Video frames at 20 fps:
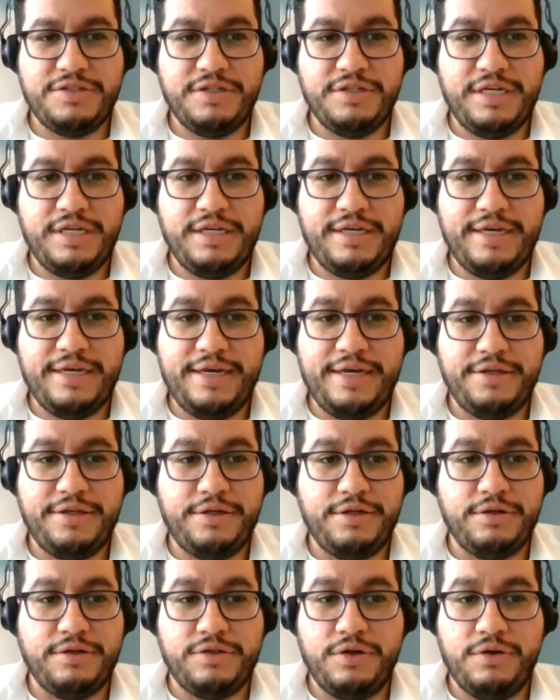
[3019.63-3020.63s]
you can get.
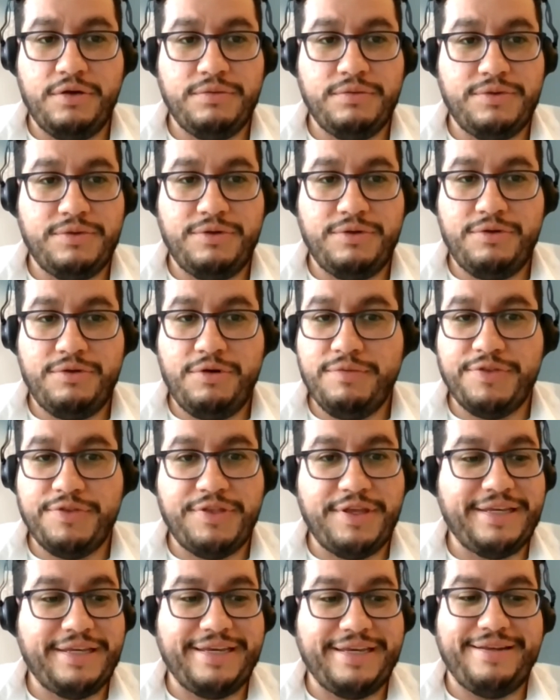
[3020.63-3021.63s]
Don't
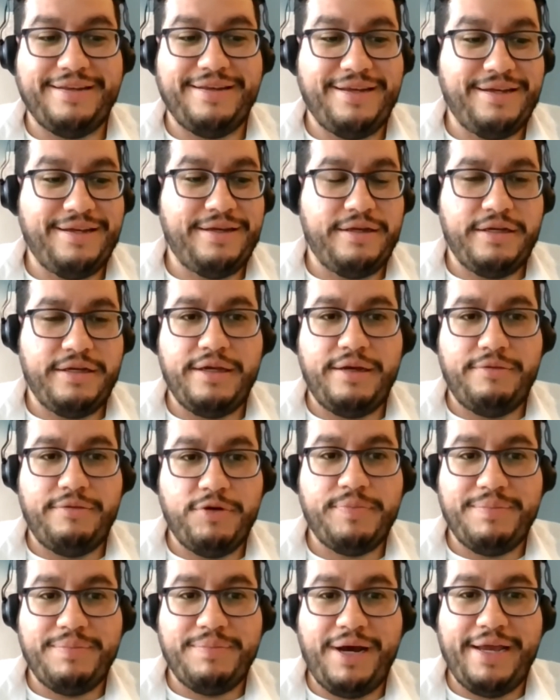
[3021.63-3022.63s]
overthink it. It
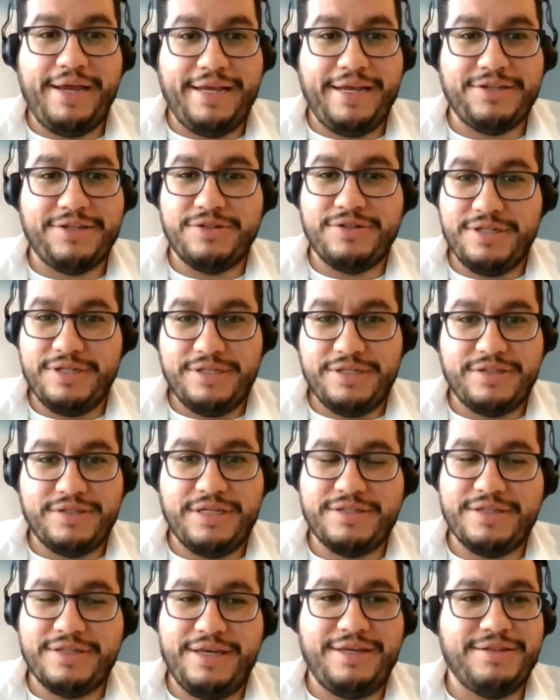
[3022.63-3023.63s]
would be my answer.
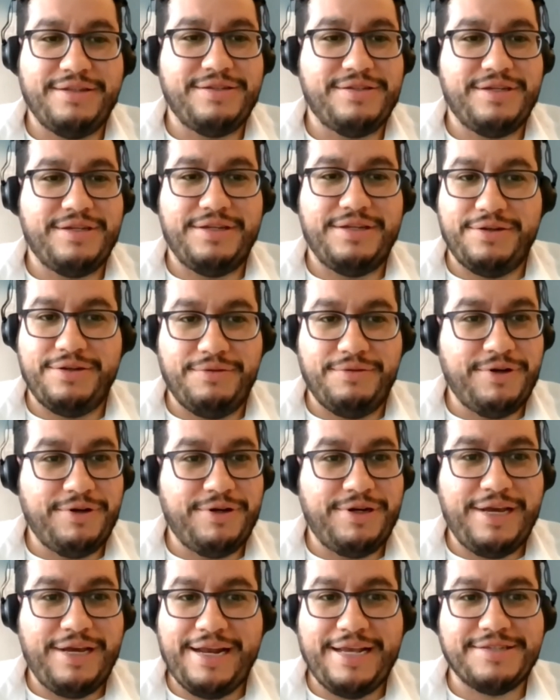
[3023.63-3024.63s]
As Caitlin said, we're
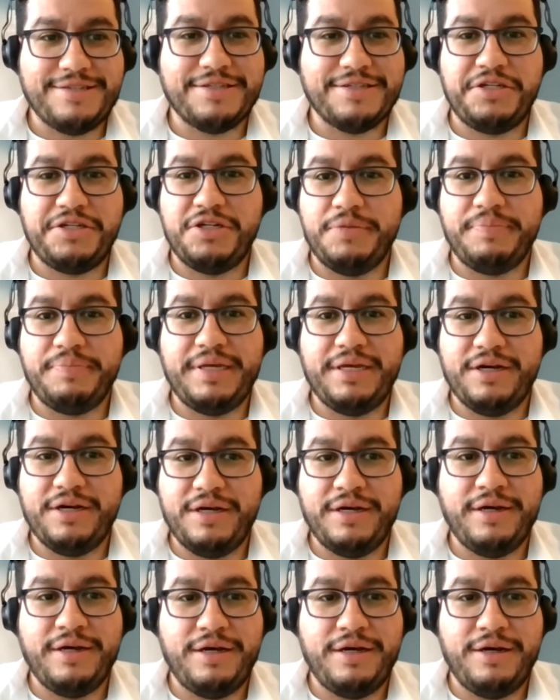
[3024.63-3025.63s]
not asking you to be
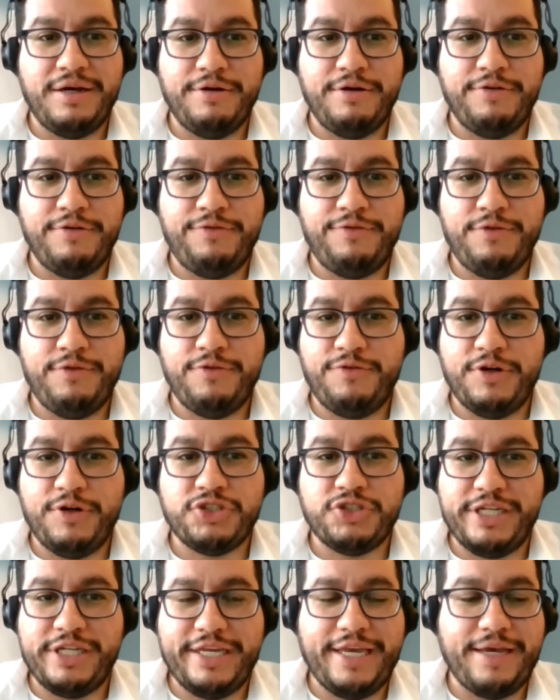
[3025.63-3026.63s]
a full
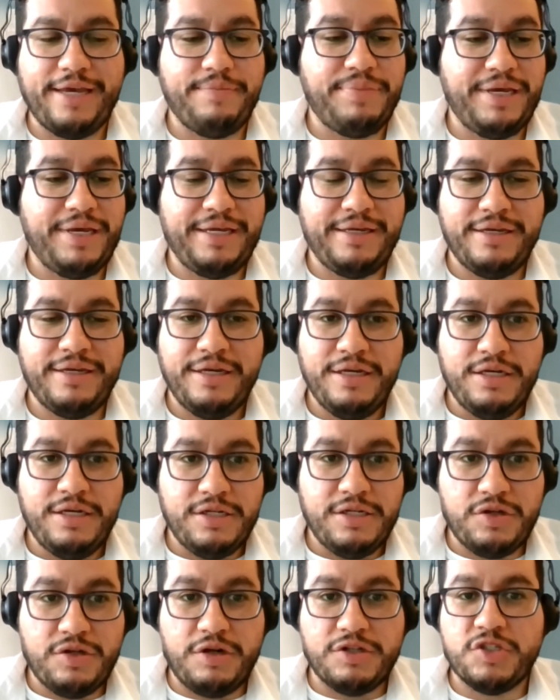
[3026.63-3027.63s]
functioning campaign.
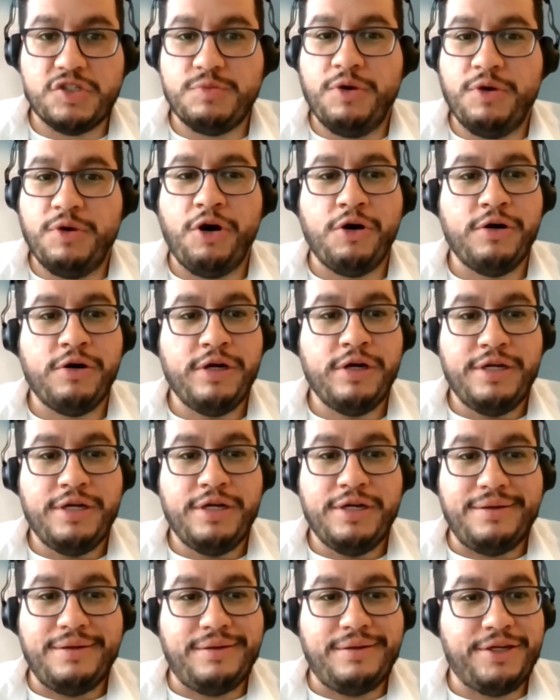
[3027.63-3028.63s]
Start small.
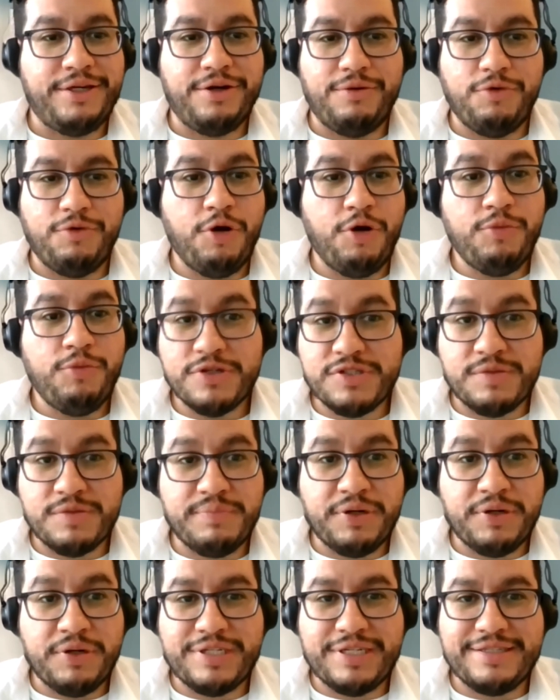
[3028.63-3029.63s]
Rome wasn't
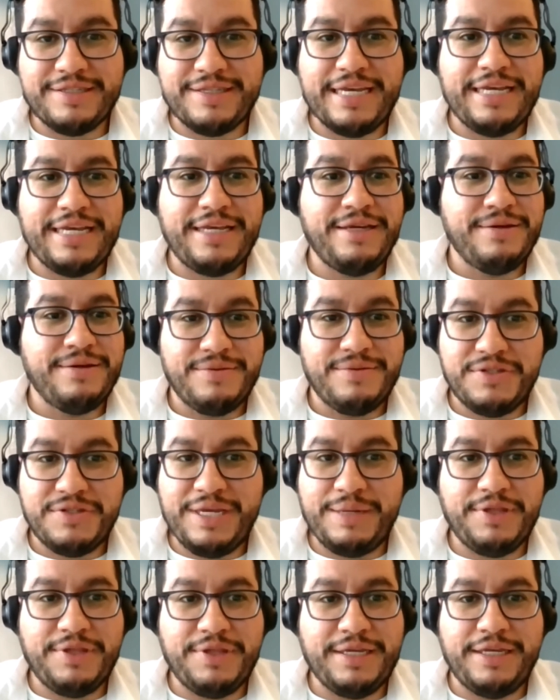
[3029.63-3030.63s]
built in a day.
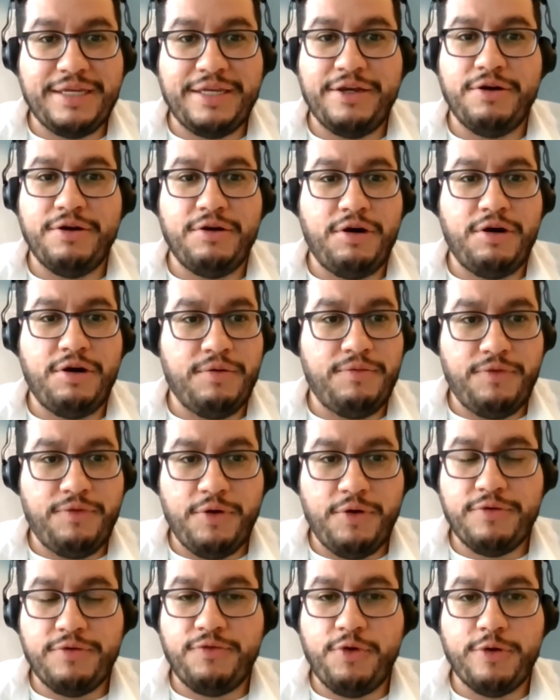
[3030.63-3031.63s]
Same thing here. Our
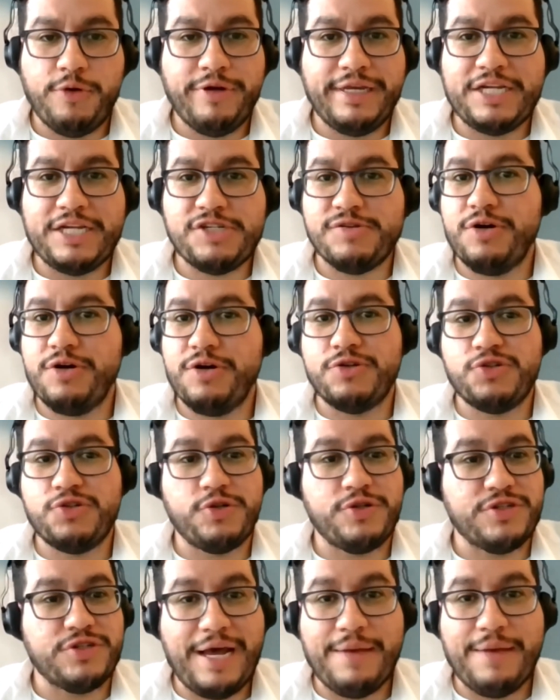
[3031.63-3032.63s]
voter engagement culture
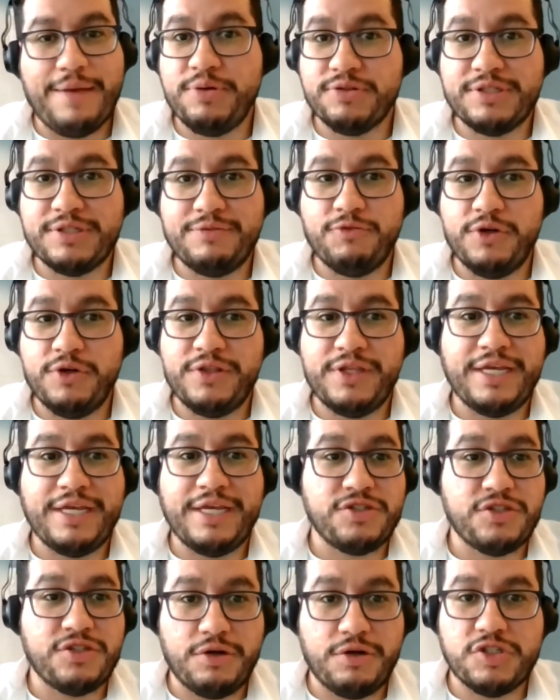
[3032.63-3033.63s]
is not built in one day.
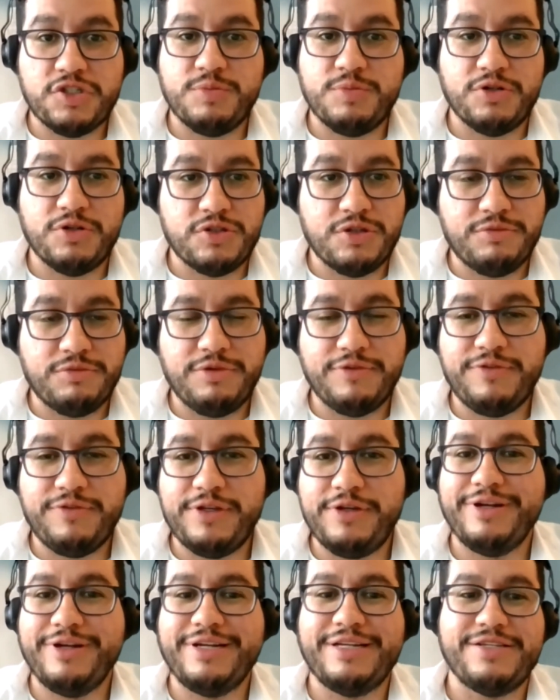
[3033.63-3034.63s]
Start small, start
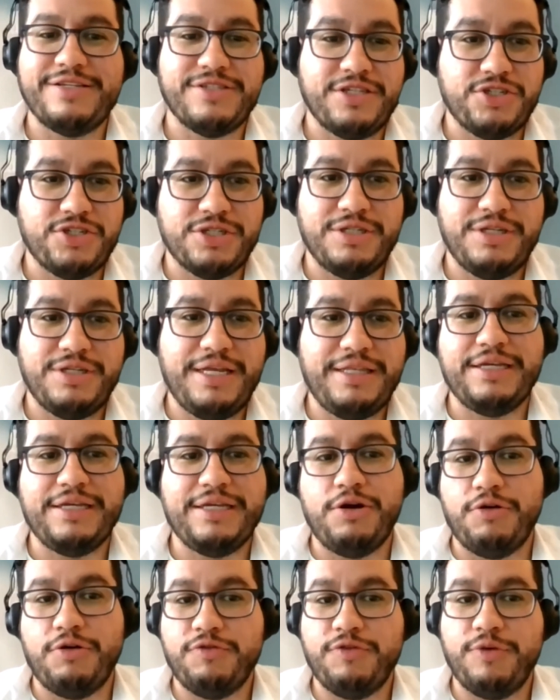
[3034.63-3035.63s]
within your organization, and
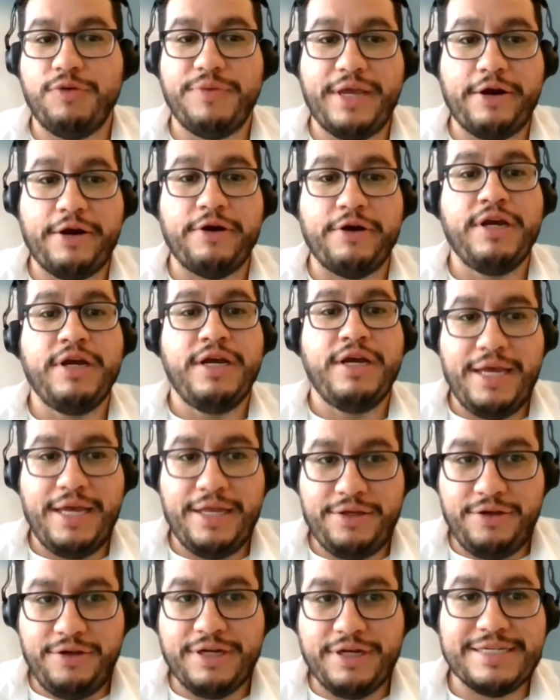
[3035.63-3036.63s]
then go from there.
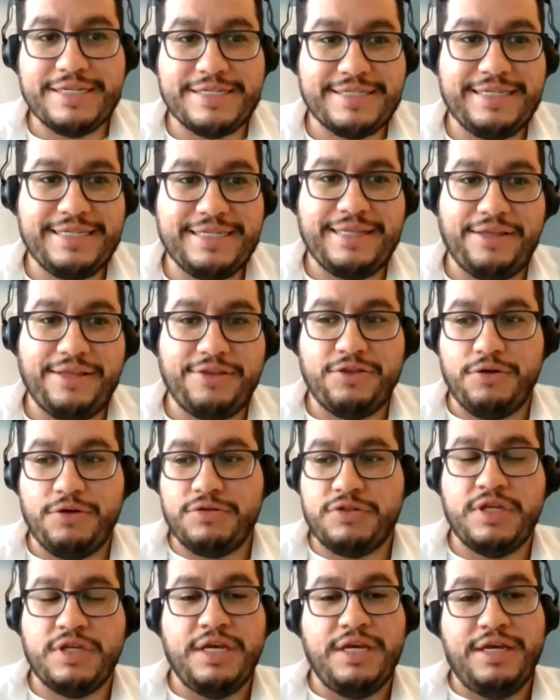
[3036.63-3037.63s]
And you're going to see that
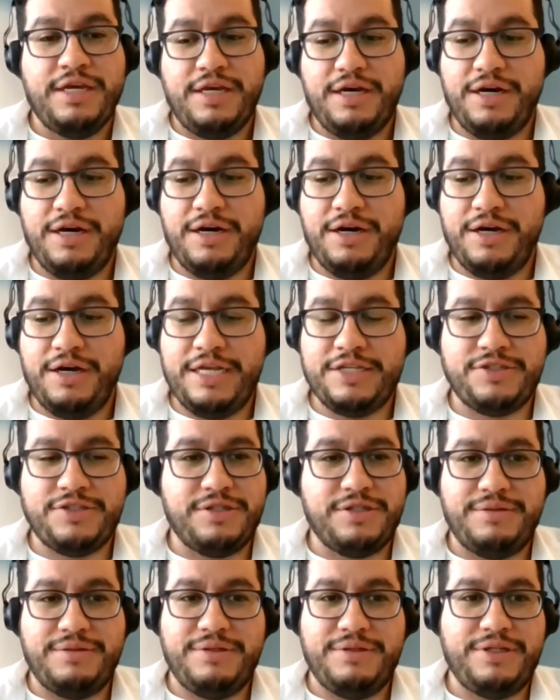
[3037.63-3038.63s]
those,
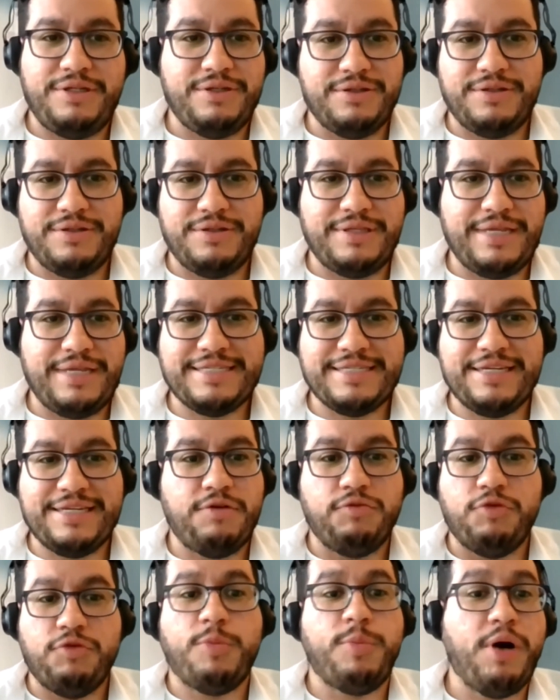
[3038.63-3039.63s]
that's going
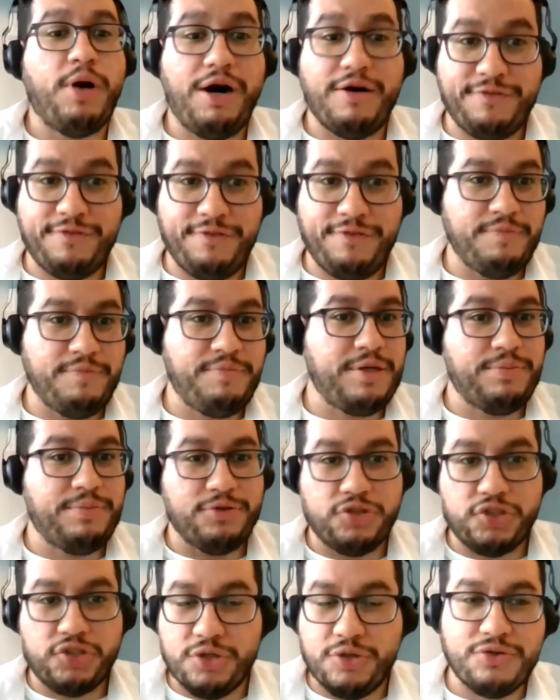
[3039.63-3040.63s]
to rub off on
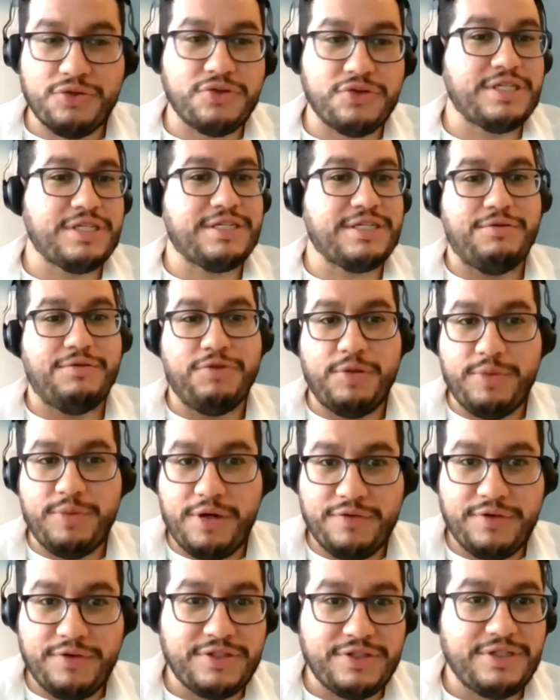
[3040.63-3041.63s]
people's shoulders. That's going to rub
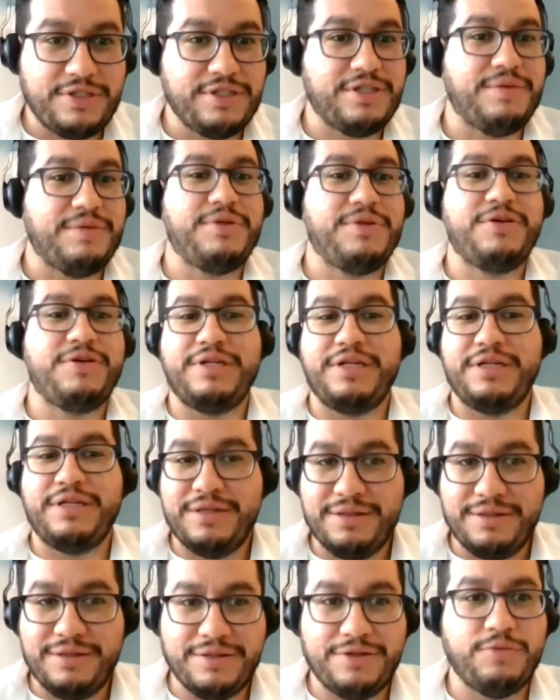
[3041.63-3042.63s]
off into the community
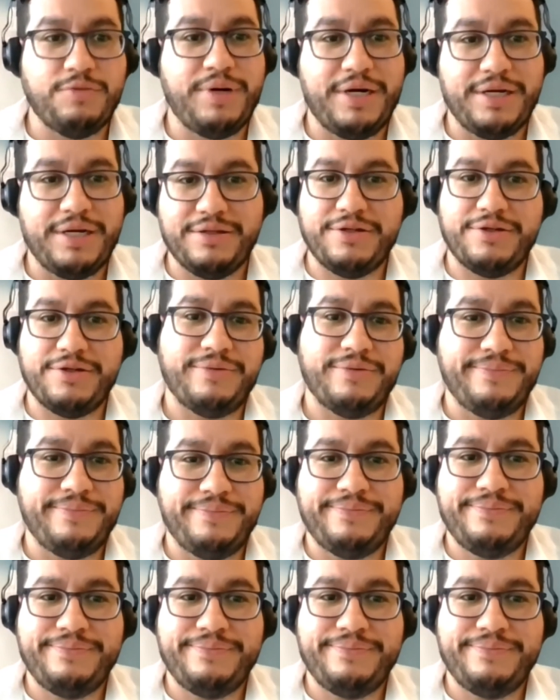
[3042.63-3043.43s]
little by little.